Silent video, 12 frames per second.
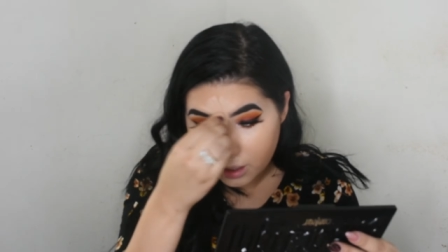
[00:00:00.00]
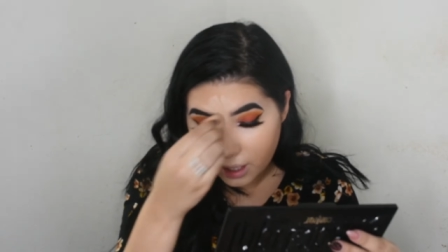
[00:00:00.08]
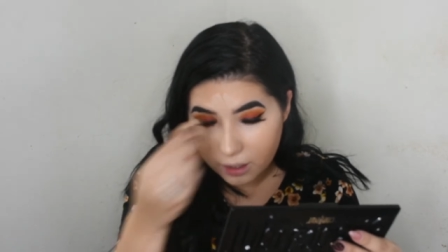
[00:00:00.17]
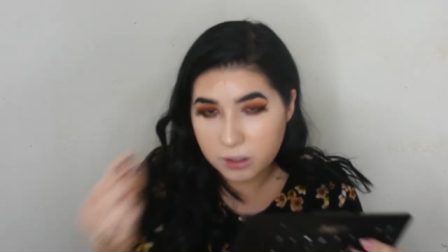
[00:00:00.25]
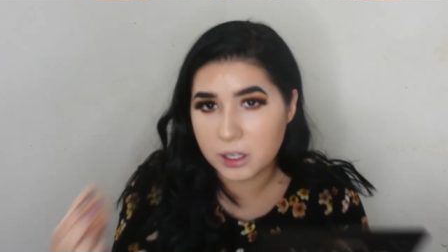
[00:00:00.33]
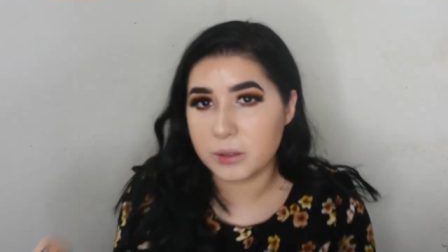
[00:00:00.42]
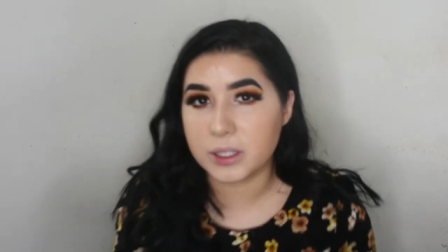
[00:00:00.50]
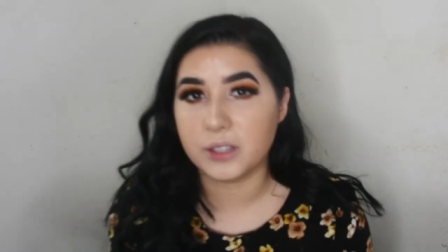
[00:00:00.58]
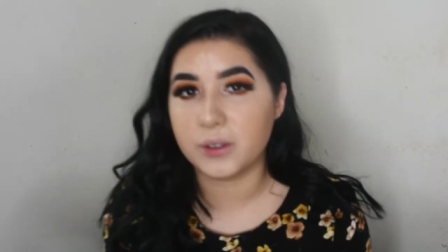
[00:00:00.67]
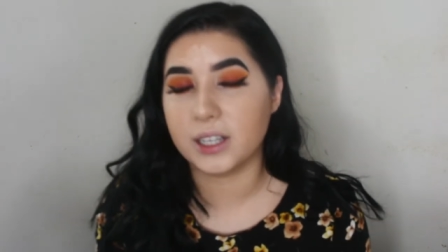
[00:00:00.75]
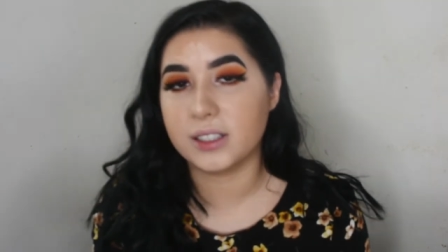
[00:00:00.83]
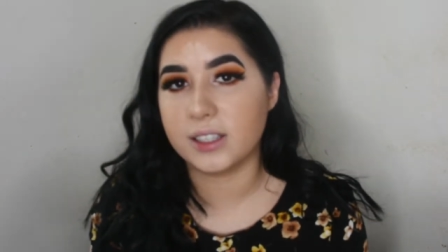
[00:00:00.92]
I don't know. Can
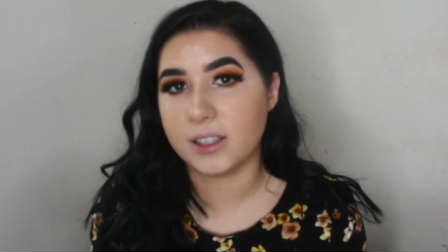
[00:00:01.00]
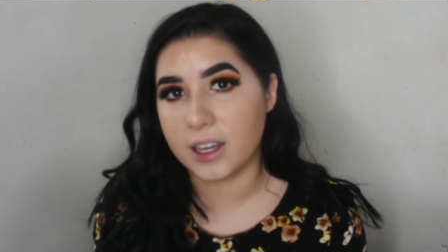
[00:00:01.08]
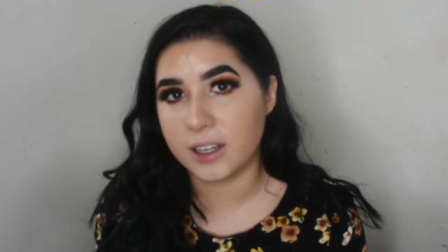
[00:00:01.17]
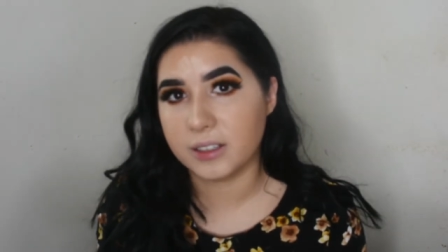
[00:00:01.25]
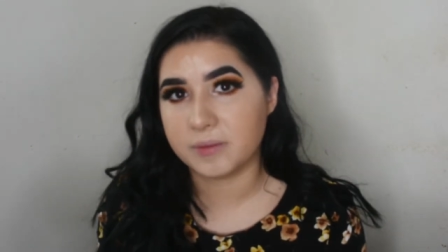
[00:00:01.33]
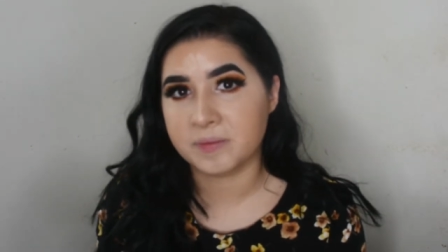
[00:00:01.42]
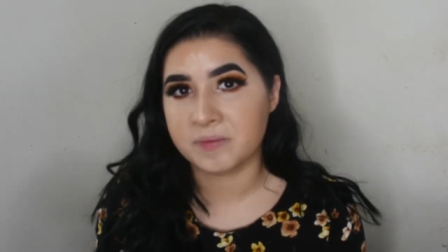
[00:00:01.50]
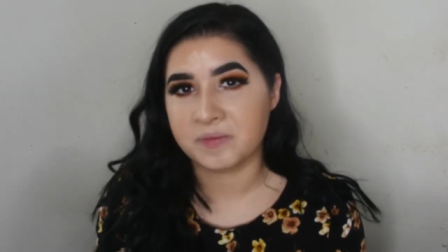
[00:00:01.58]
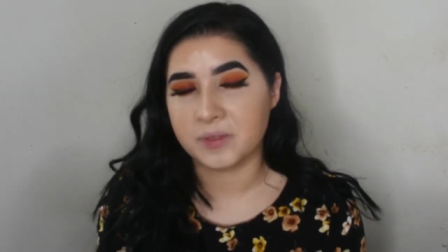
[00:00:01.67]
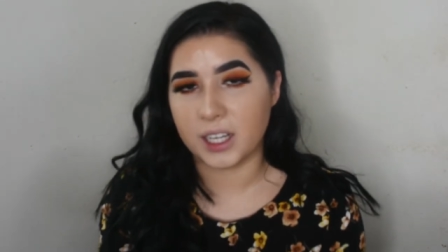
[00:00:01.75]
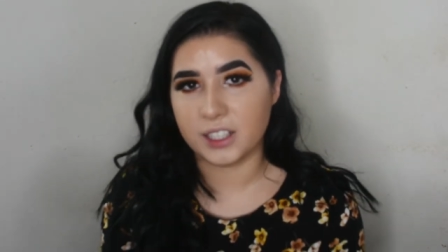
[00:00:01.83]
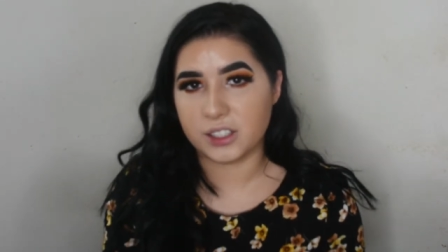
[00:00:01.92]
you guys see that?
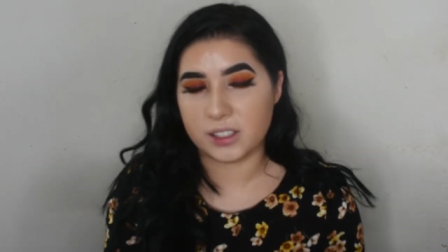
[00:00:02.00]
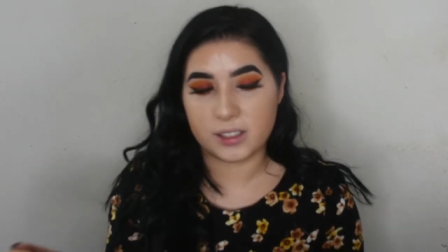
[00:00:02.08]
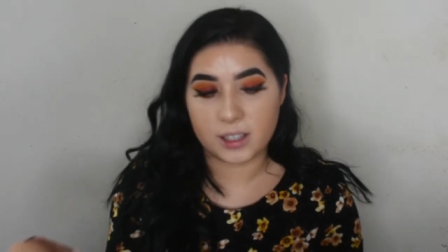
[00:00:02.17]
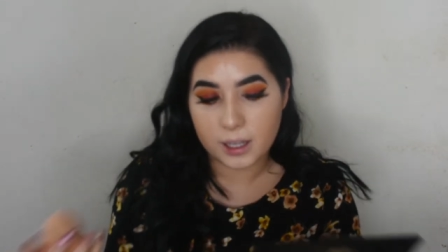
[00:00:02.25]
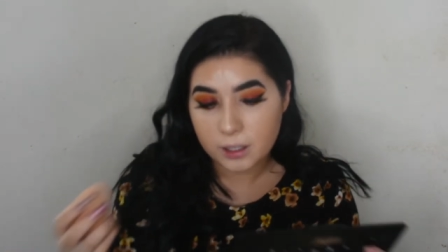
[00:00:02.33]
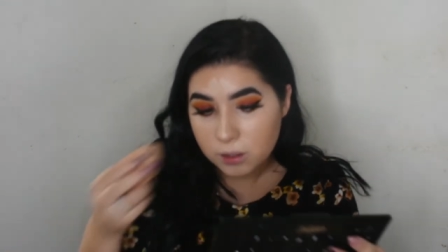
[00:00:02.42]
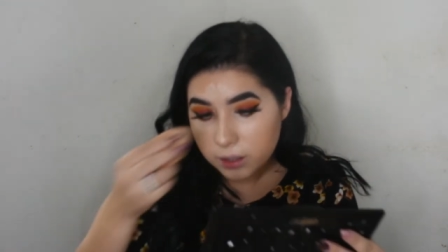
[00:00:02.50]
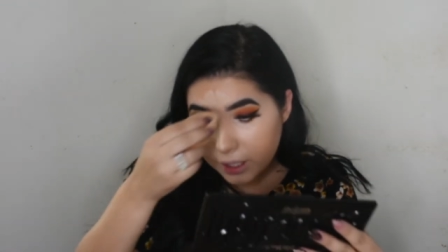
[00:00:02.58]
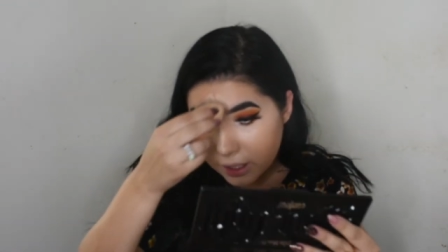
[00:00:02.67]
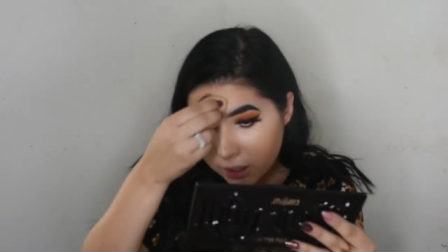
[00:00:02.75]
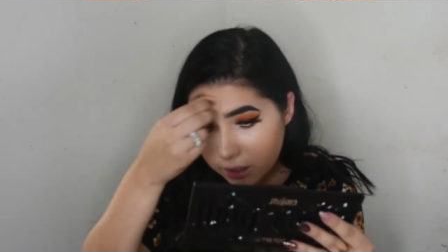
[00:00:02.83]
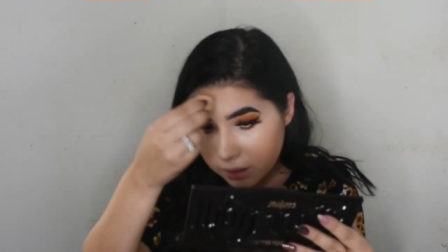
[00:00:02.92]
I just, I don't
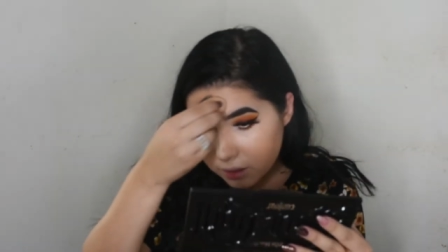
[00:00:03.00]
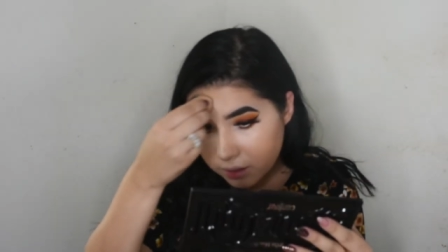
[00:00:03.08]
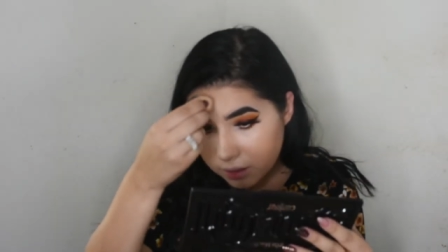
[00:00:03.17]
like it.